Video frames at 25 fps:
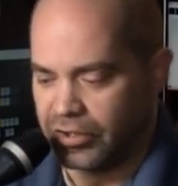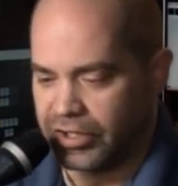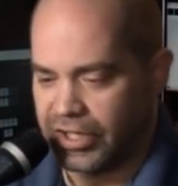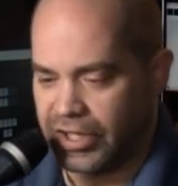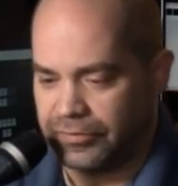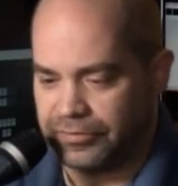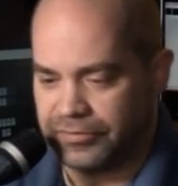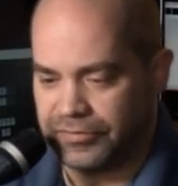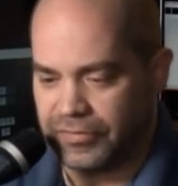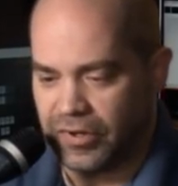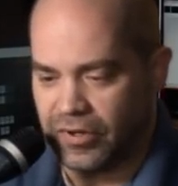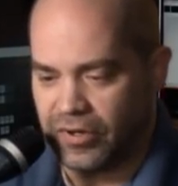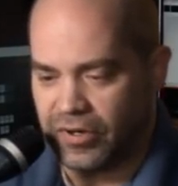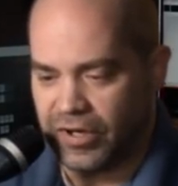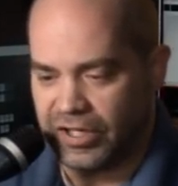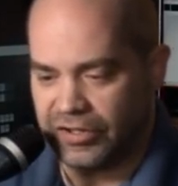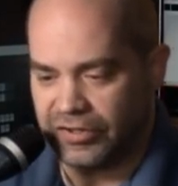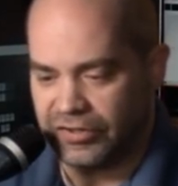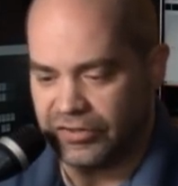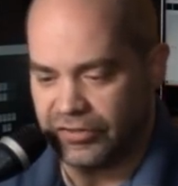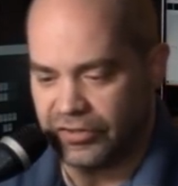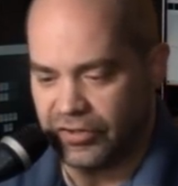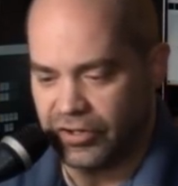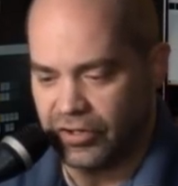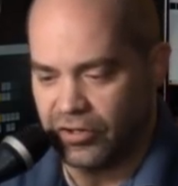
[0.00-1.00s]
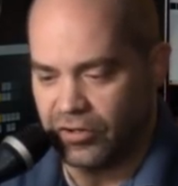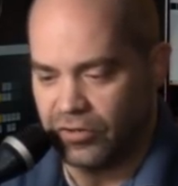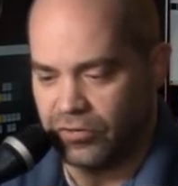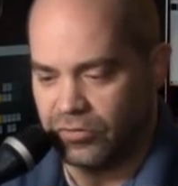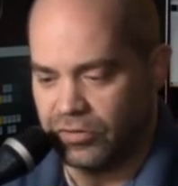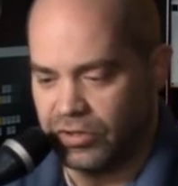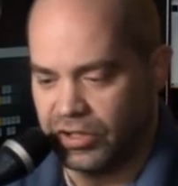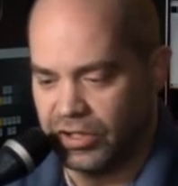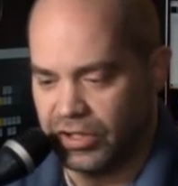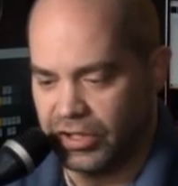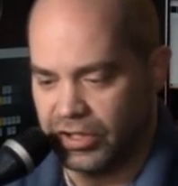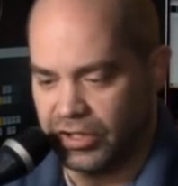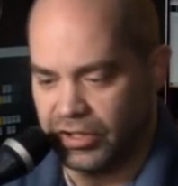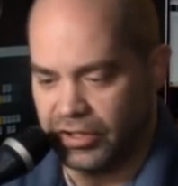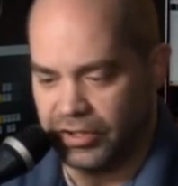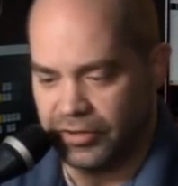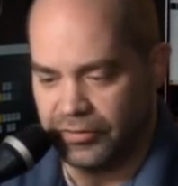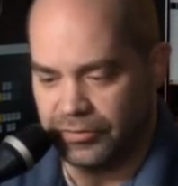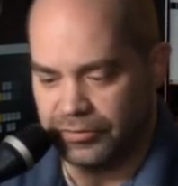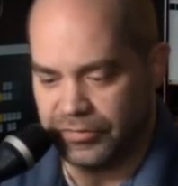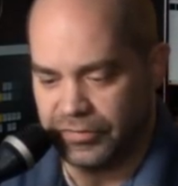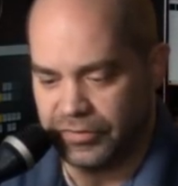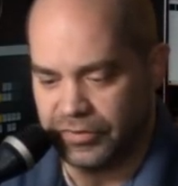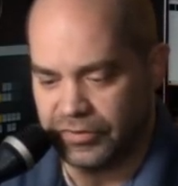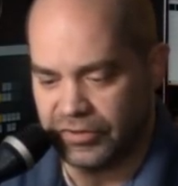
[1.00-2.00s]
Okay, all right. So.
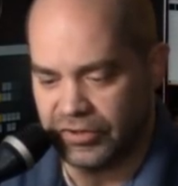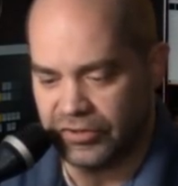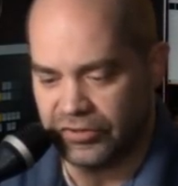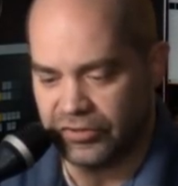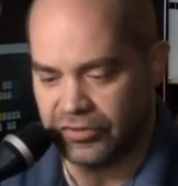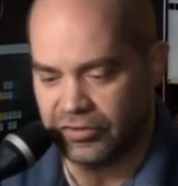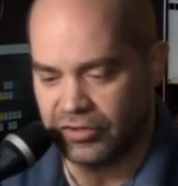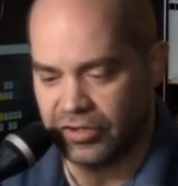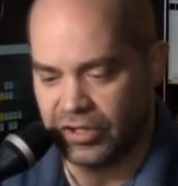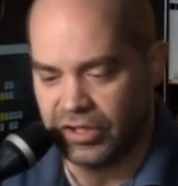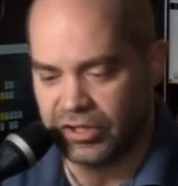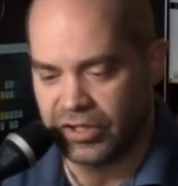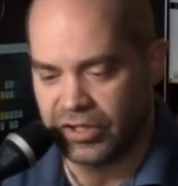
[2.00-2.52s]
Um,